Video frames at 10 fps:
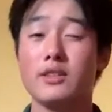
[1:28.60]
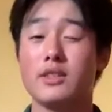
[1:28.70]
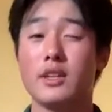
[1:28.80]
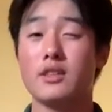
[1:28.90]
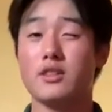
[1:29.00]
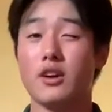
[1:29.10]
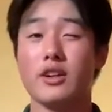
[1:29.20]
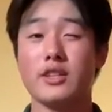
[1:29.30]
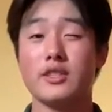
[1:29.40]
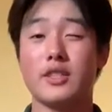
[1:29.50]
to the
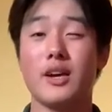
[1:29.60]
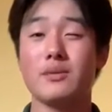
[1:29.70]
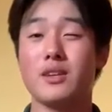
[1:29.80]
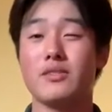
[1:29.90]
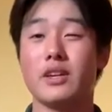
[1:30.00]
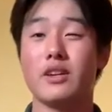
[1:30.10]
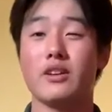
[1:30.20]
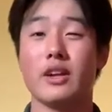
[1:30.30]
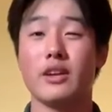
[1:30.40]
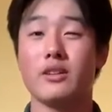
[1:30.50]
darkest depths of the
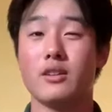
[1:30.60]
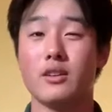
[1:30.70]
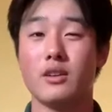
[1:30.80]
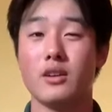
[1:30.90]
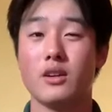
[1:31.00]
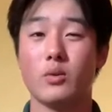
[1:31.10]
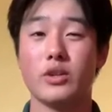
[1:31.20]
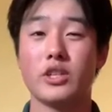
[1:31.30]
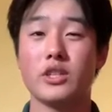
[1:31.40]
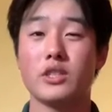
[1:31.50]
internet,
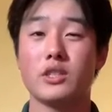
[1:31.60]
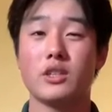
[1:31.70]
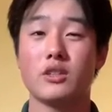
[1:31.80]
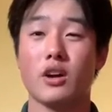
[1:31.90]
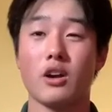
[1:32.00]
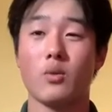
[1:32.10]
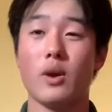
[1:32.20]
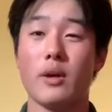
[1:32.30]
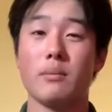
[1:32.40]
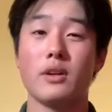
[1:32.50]
which is the dark
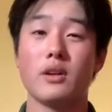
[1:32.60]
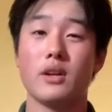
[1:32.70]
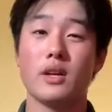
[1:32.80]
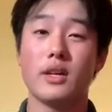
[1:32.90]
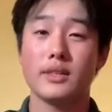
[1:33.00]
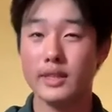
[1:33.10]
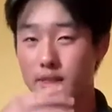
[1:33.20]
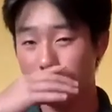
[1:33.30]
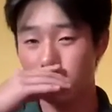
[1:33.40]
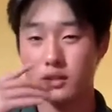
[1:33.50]
web.
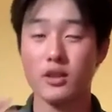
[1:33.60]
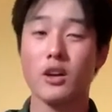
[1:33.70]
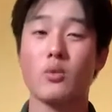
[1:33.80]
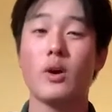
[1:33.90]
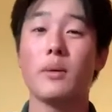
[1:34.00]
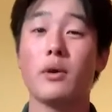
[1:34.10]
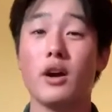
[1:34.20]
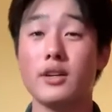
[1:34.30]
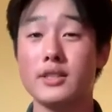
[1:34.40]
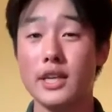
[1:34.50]
Things on the dark web are
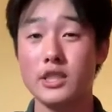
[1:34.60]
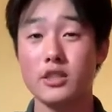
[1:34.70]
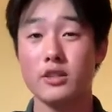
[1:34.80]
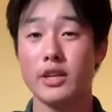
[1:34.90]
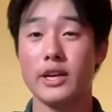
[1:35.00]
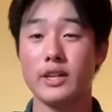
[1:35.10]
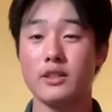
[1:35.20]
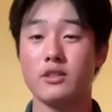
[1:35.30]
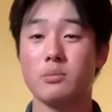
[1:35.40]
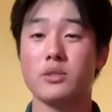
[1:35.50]
intentionally hidden
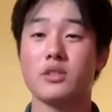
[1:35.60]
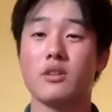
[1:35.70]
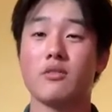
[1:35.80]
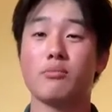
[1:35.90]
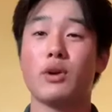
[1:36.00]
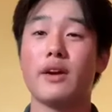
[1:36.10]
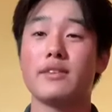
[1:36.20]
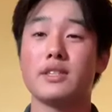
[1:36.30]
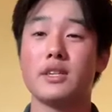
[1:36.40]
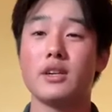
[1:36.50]
to preserve
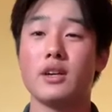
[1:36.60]
privacy.